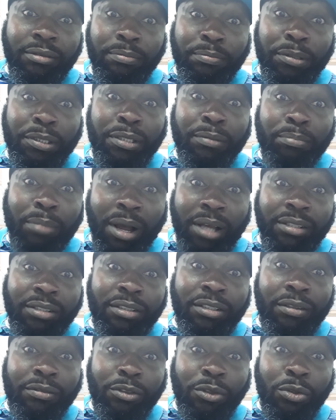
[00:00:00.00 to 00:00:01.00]
Put your boxing
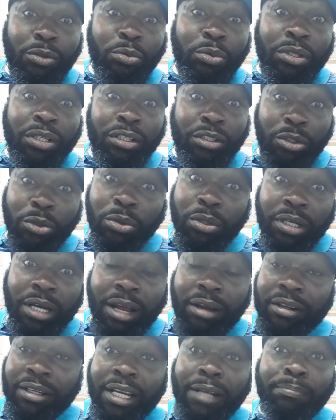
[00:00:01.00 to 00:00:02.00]
gloves on. We can duke it
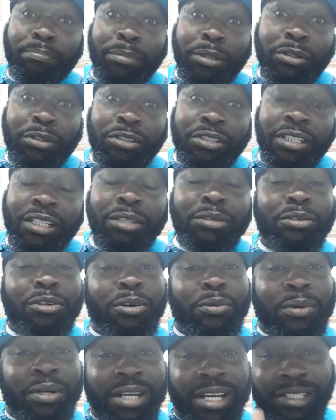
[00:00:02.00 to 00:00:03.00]
out. Because that's bullshit. You know
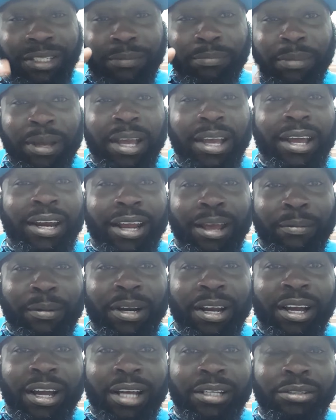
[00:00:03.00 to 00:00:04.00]
what? That's a bad habit
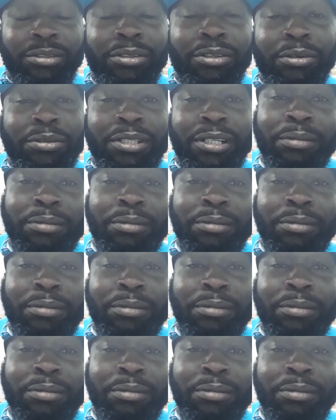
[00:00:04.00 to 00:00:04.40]
I got. You know what?